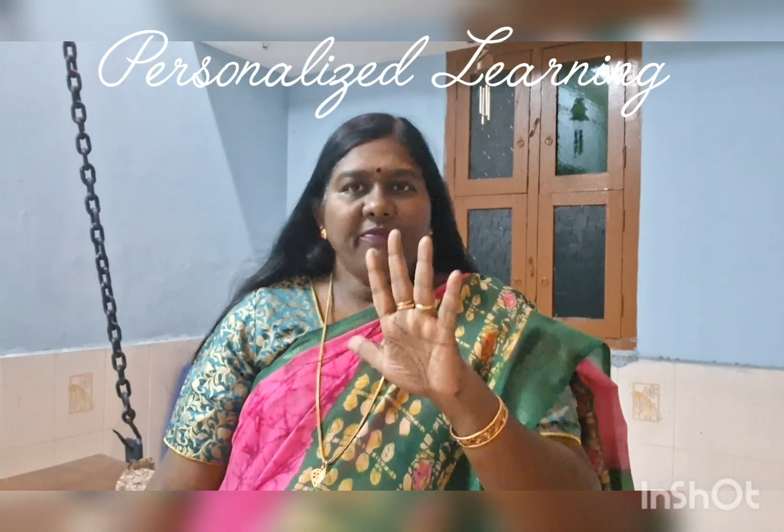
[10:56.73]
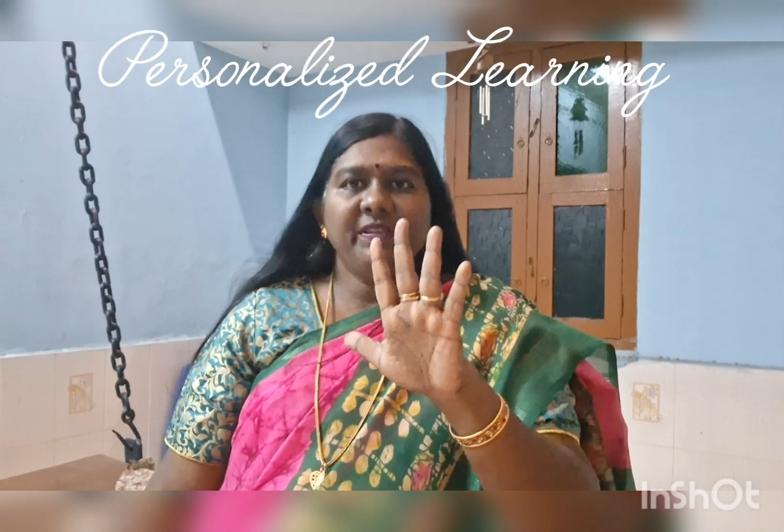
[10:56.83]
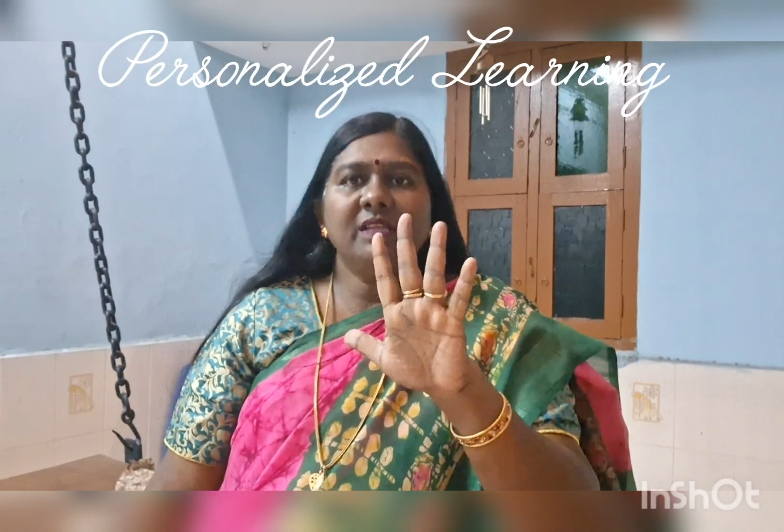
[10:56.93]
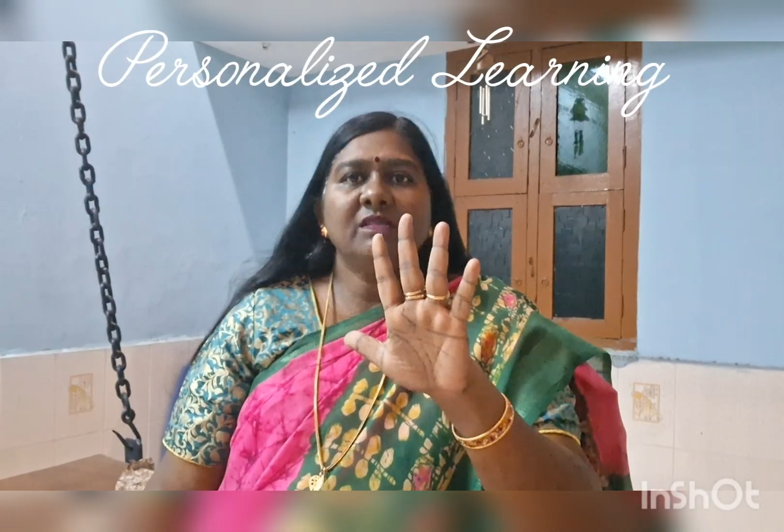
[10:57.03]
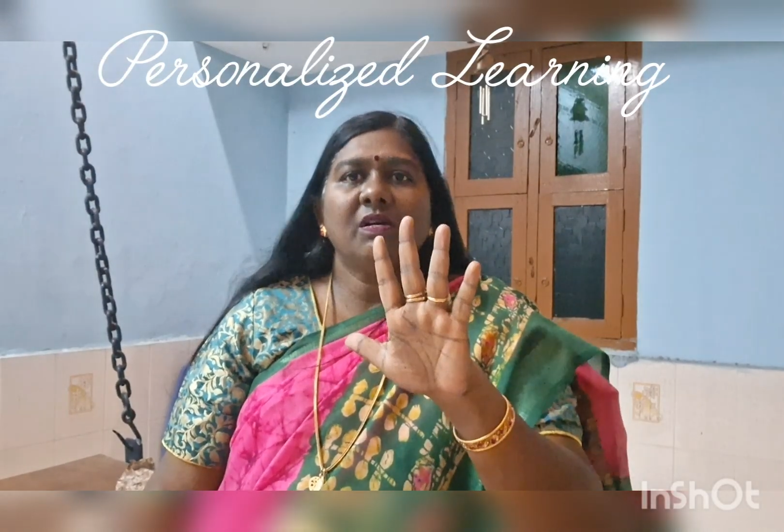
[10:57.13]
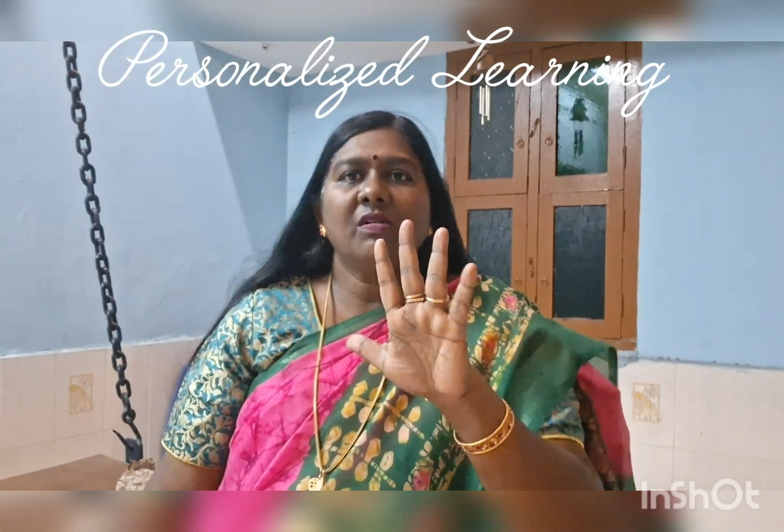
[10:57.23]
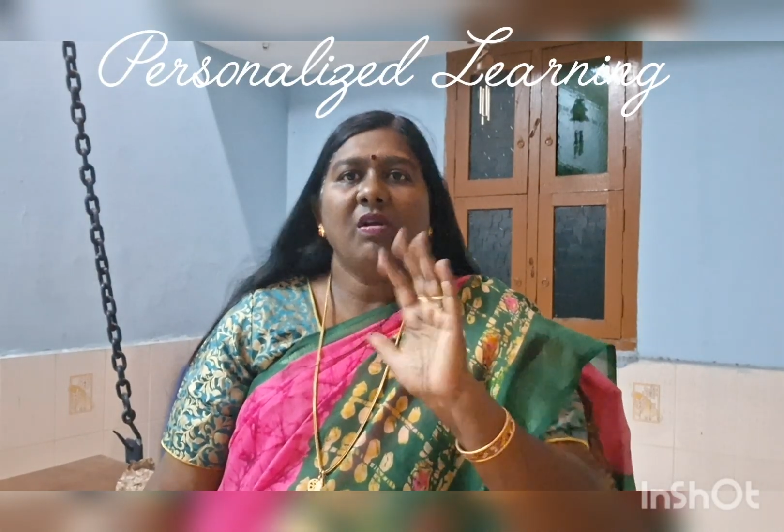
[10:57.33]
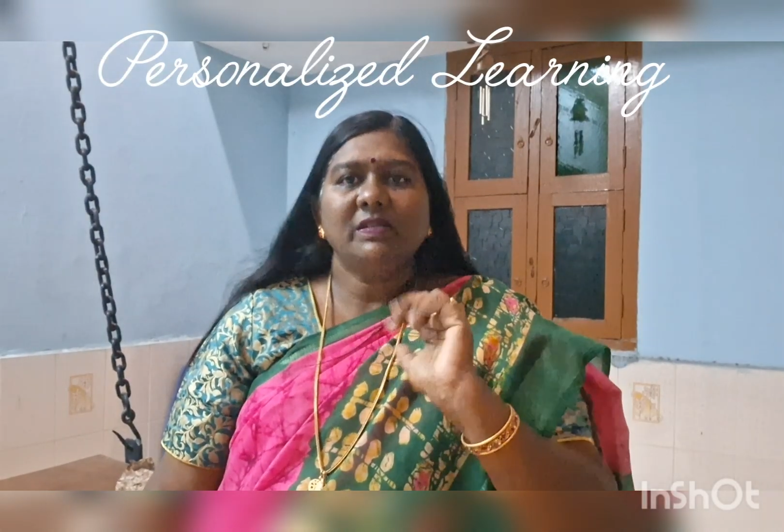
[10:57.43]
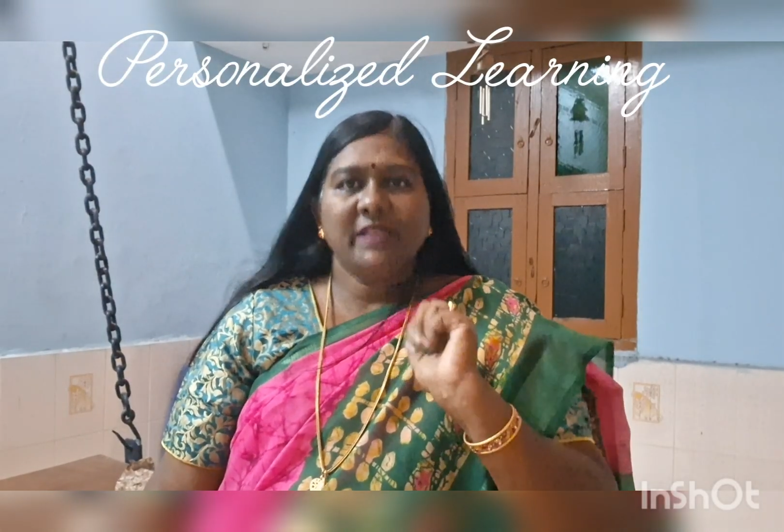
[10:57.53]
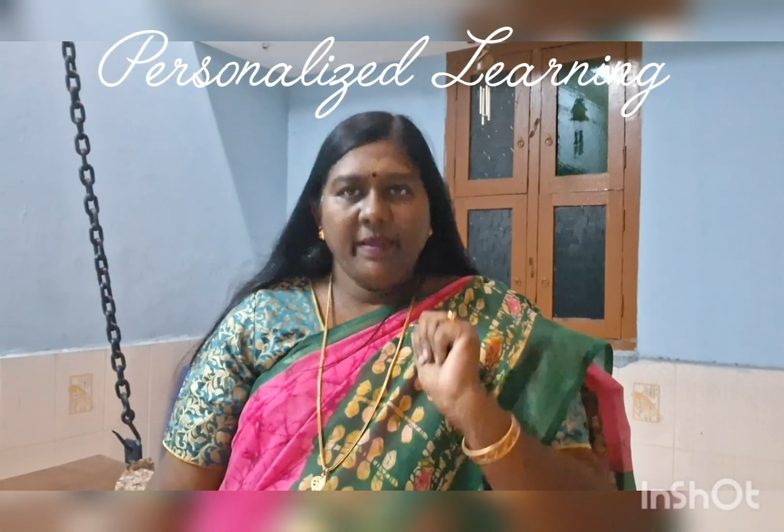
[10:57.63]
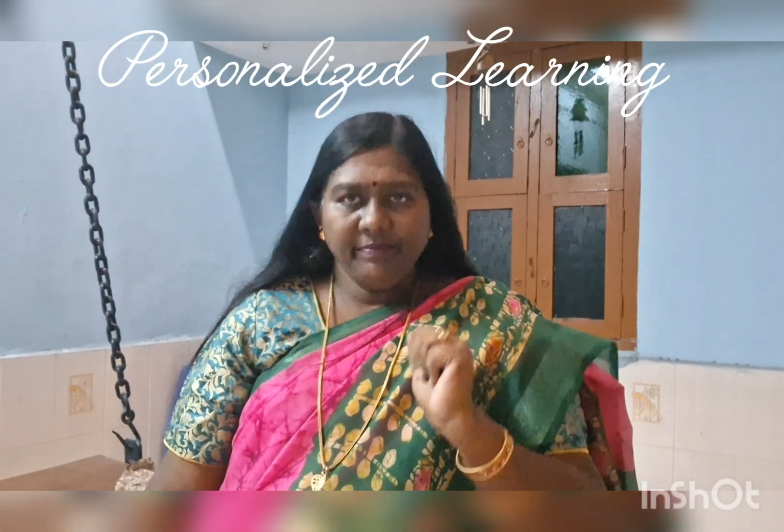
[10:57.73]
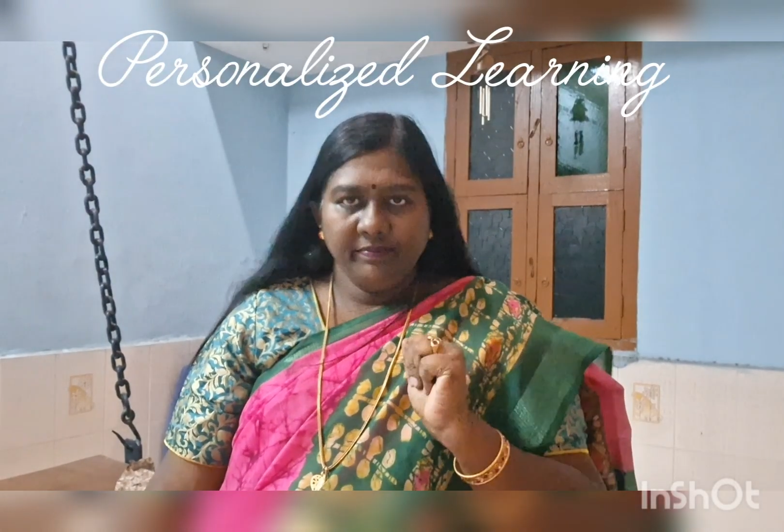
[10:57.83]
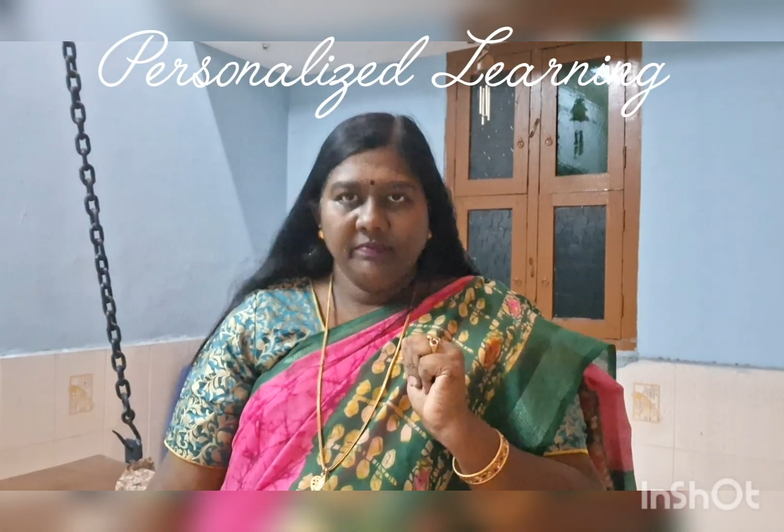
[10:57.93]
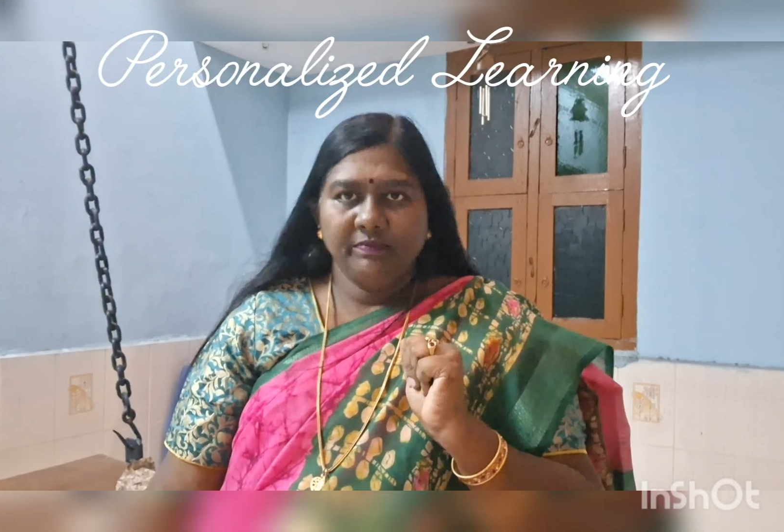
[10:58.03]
fingers are not same.